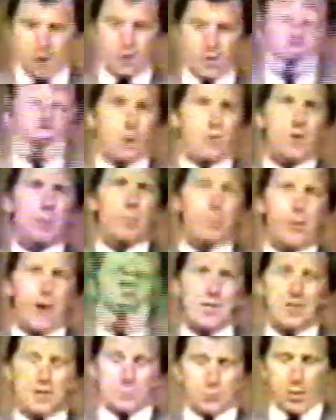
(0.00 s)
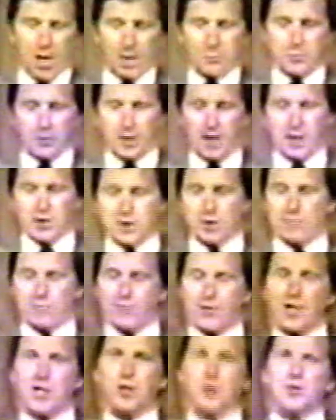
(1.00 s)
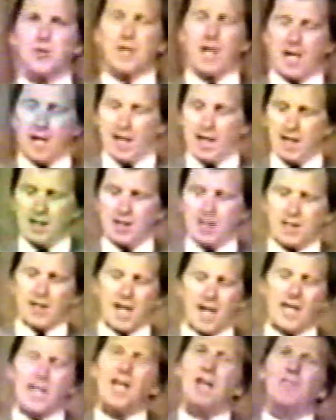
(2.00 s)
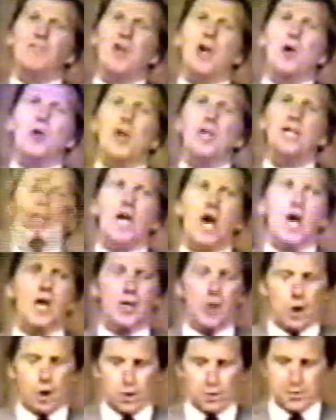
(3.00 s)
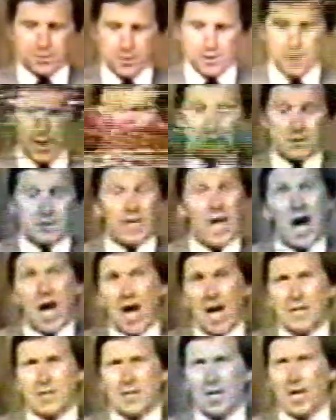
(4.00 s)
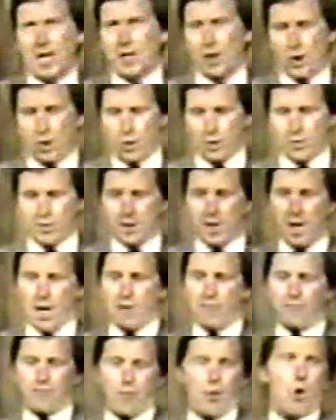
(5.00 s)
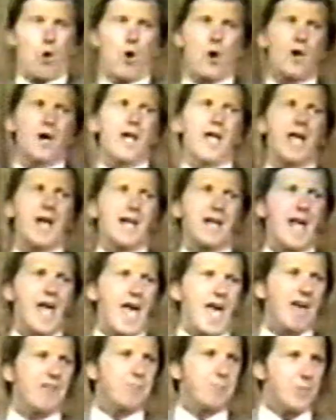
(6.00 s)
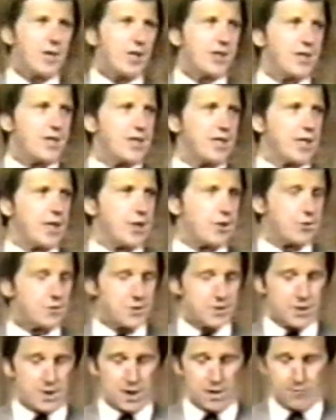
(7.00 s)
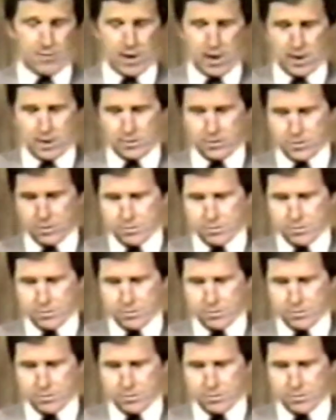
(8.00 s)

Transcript: So the present population figures indicate a very young Earth, not an Earth of 4.5 billion years of age.